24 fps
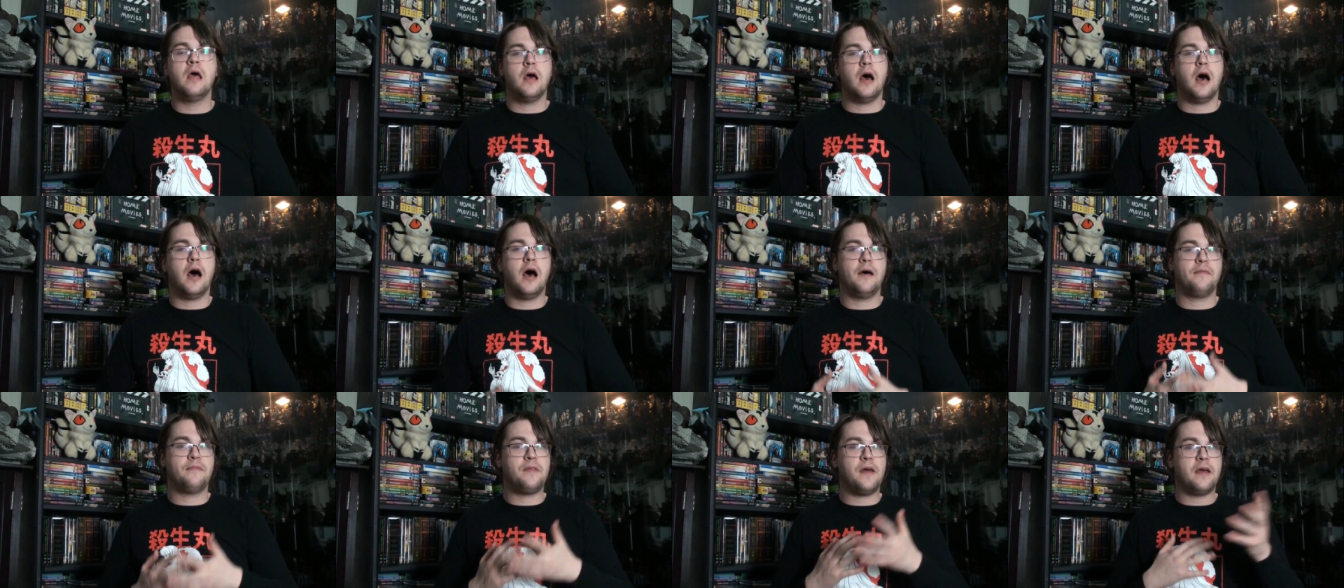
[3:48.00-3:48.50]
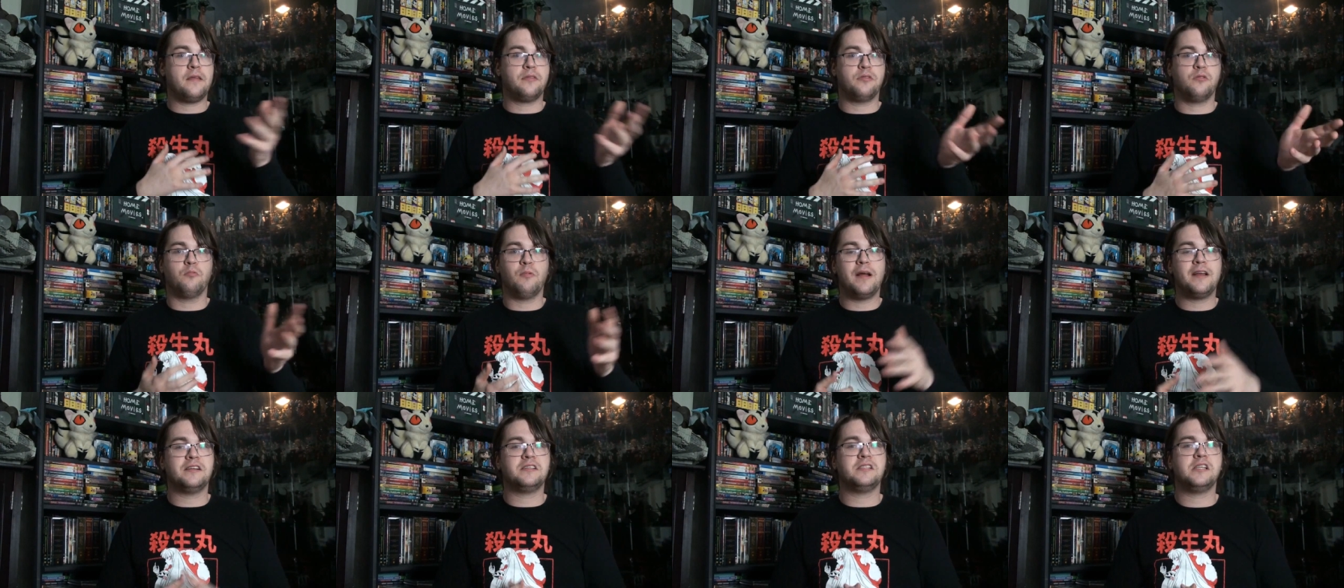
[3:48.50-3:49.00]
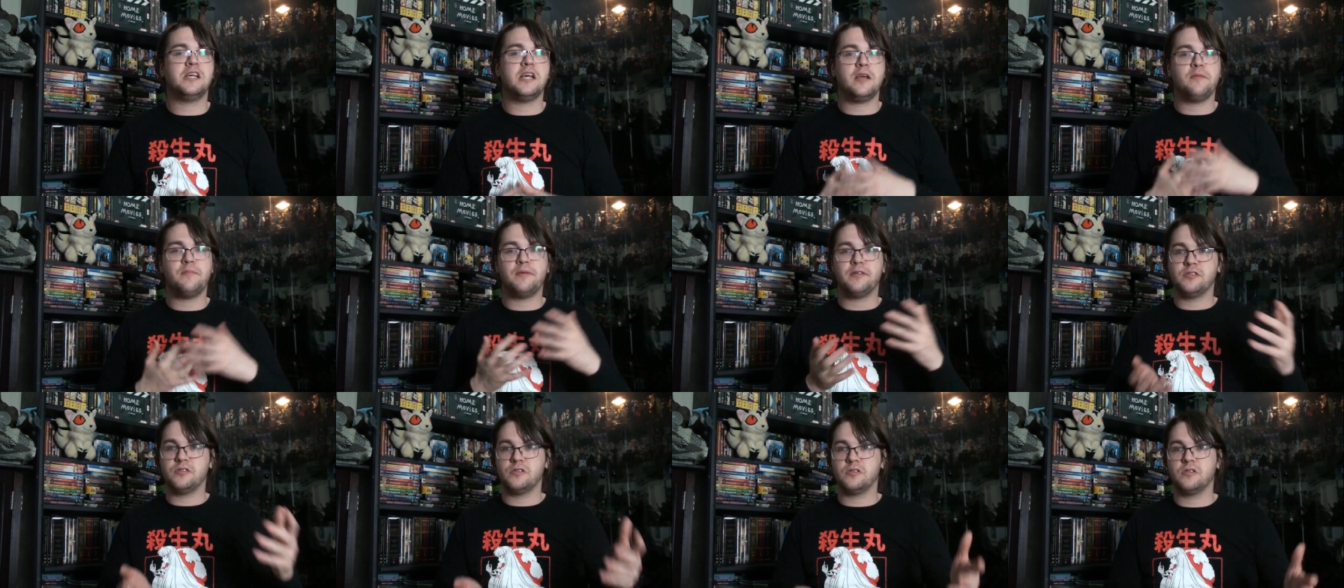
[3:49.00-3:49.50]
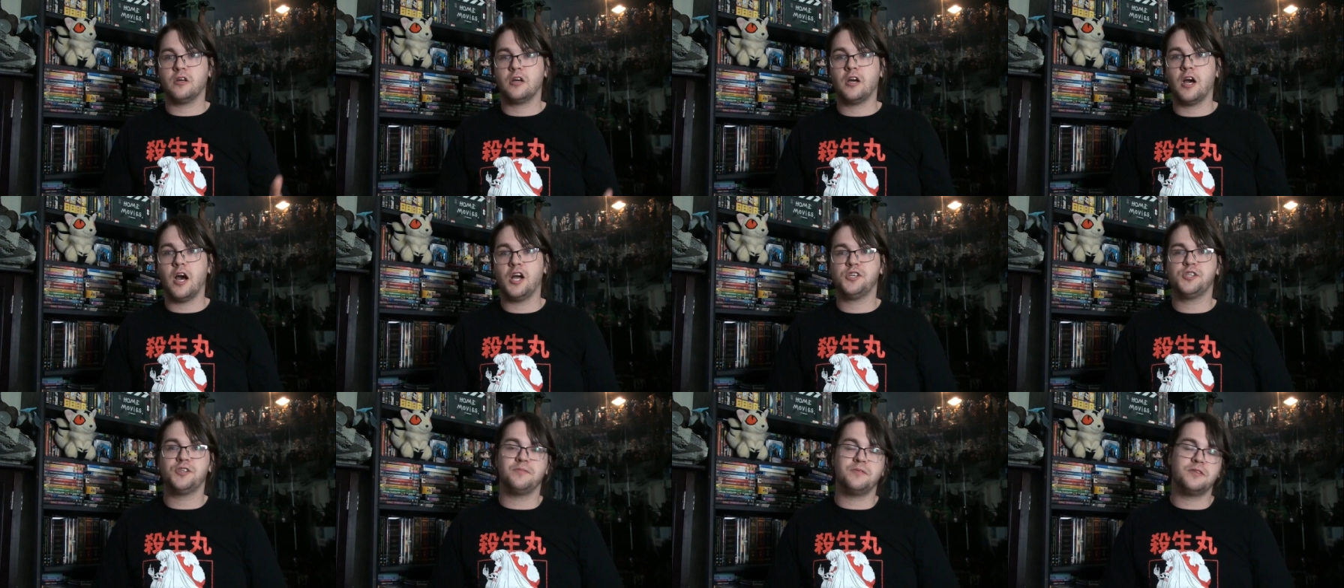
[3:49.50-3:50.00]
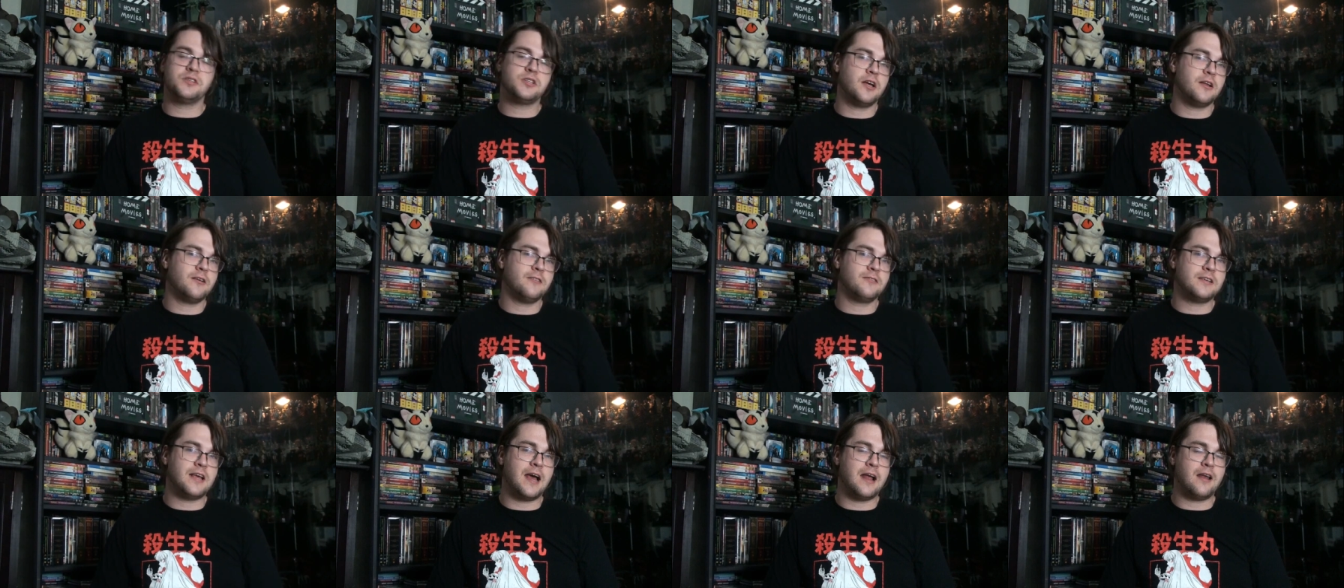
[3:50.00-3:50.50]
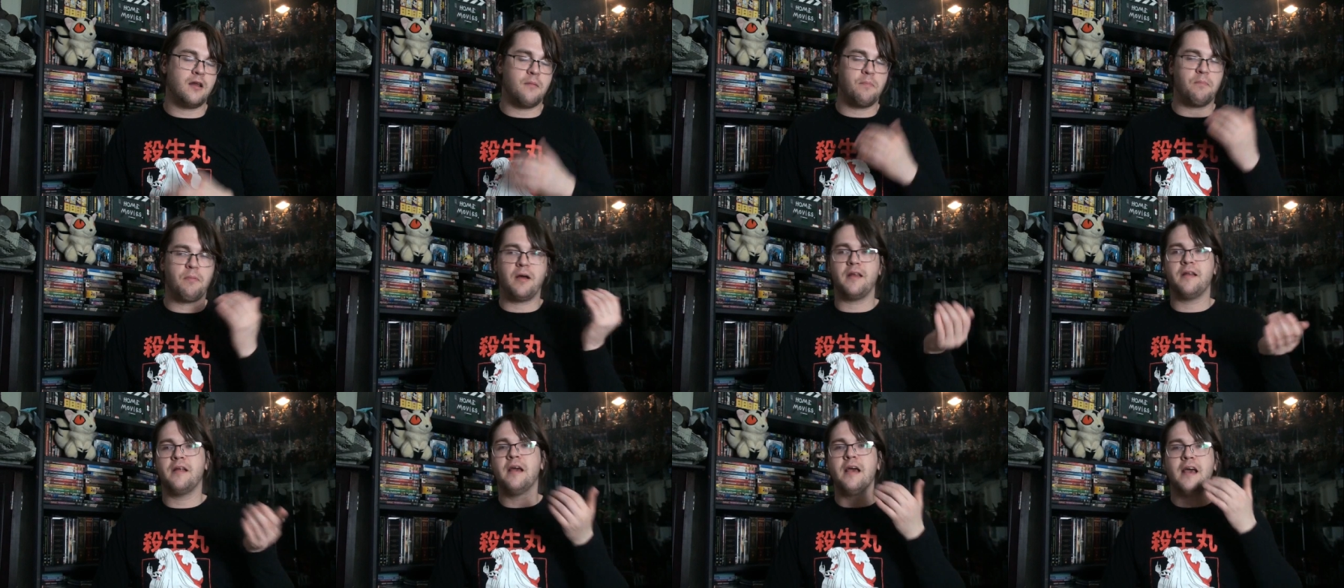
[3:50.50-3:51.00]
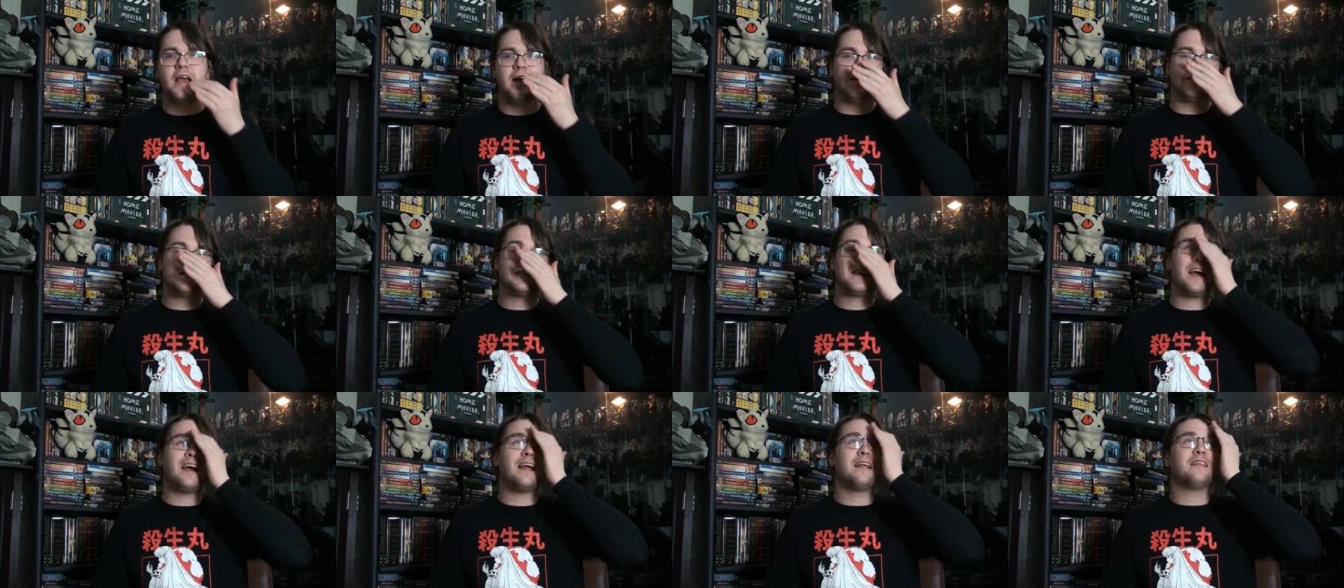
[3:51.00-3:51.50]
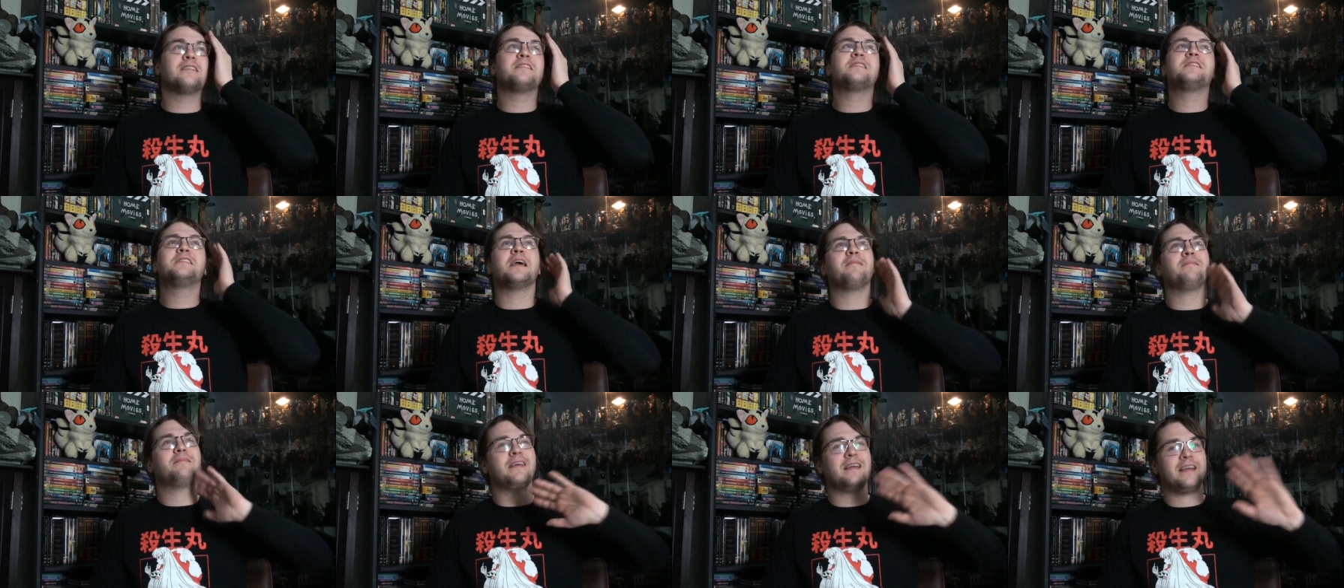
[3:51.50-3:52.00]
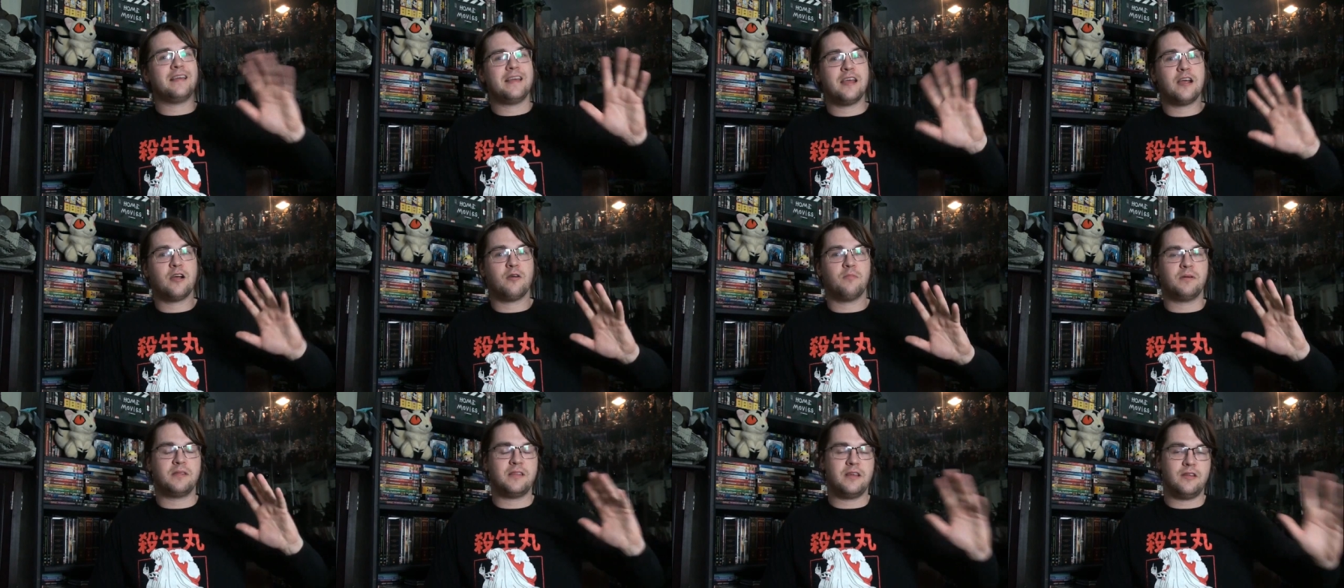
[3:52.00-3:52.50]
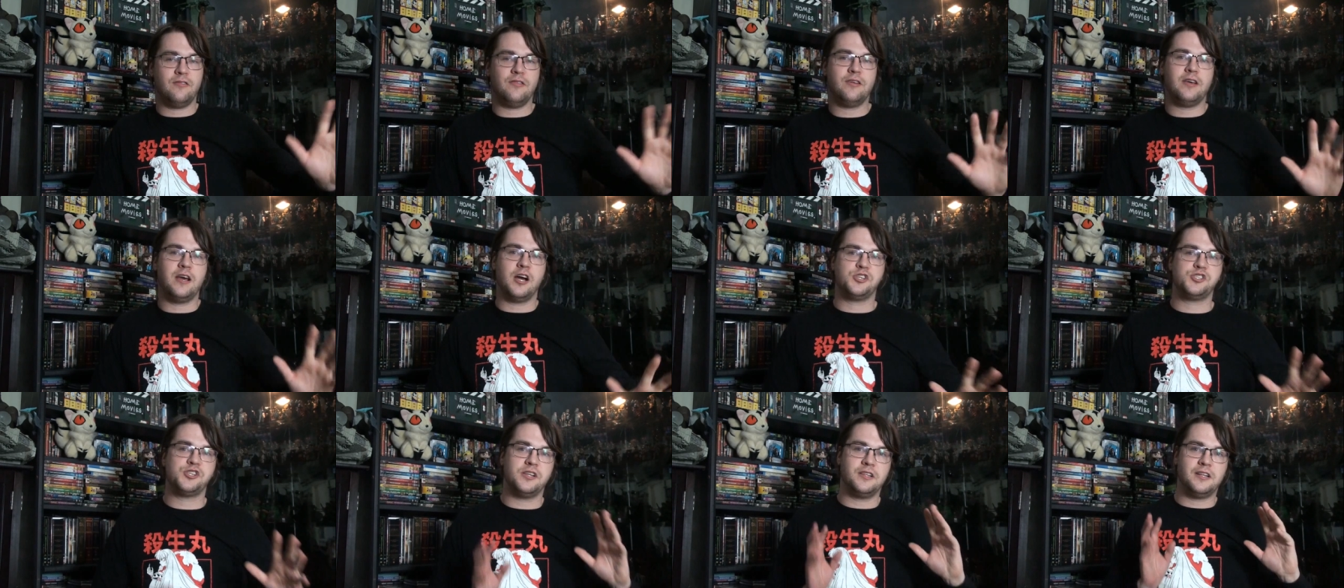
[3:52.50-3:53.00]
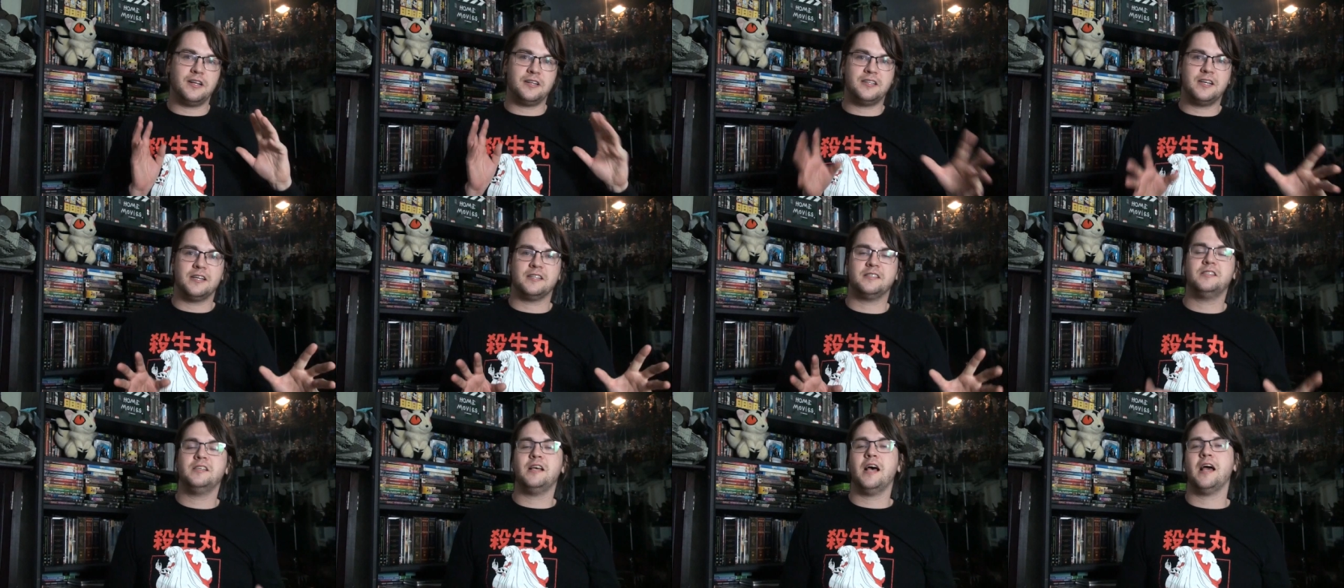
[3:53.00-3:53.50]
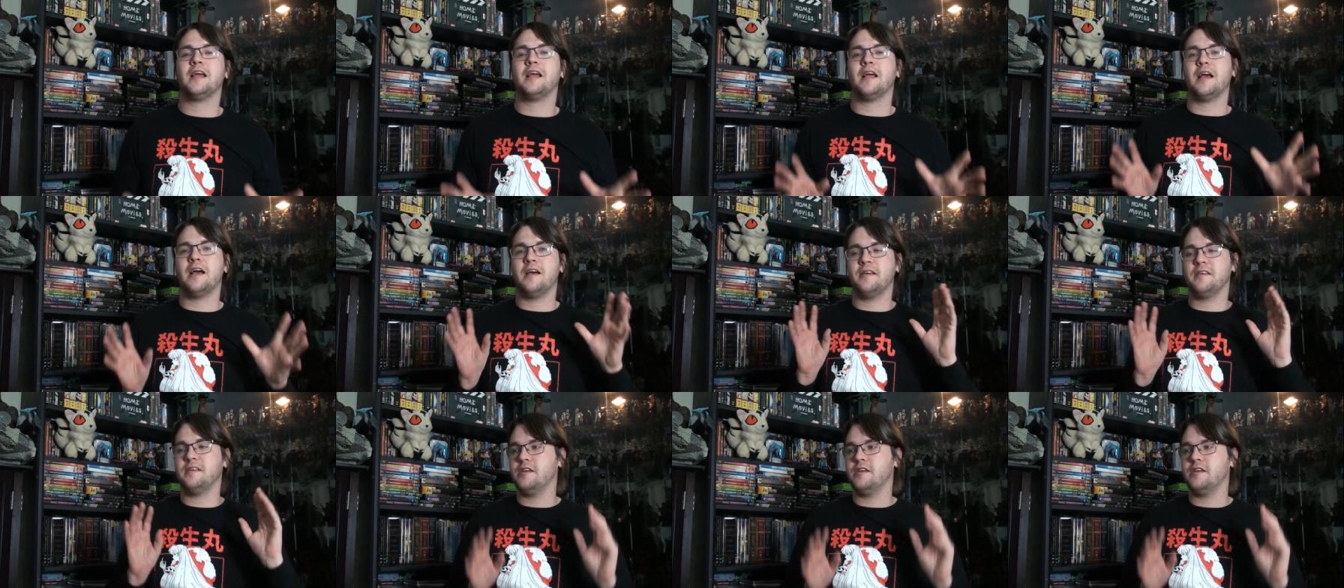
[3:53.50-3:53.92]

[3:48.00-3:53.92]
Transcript: uh, that the Weta team and the costume designers added. But it's kind of the same thing here with Inuyasha and the Tetsusaiga.